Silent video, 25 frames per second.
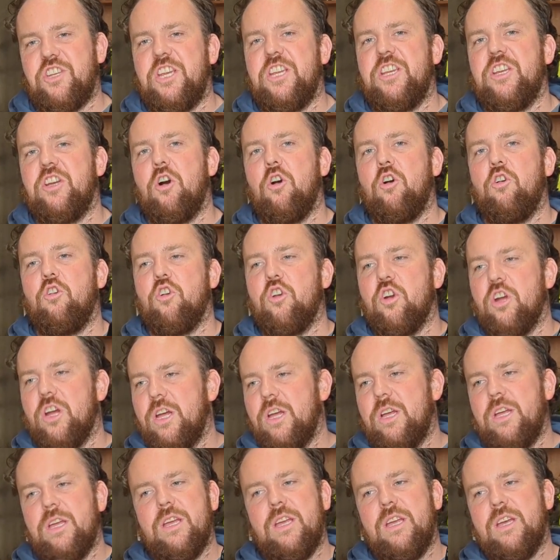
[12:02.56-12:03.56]
Jingong
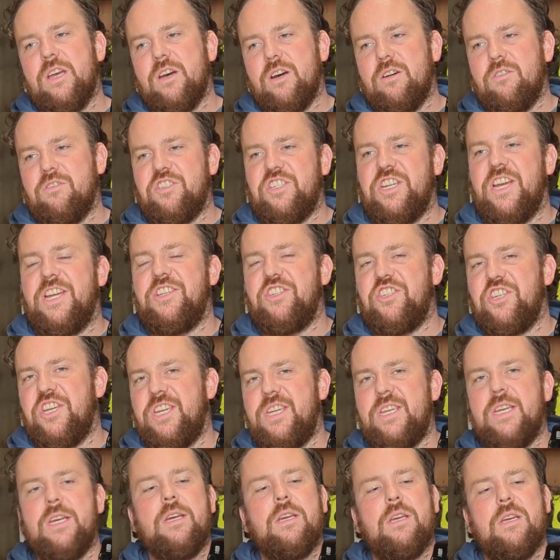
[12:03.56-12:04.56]
or
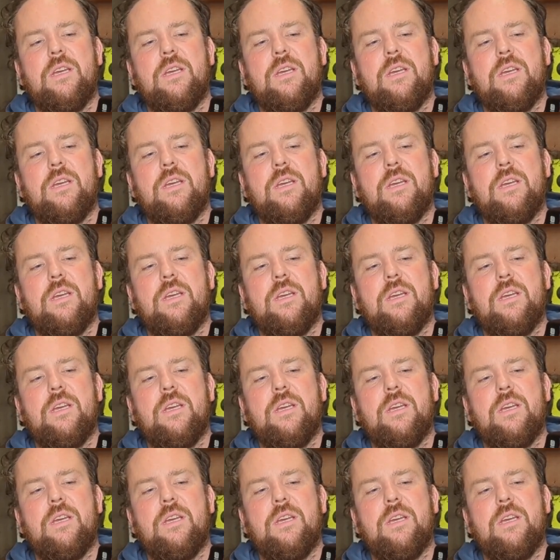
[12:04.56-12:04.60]
JG.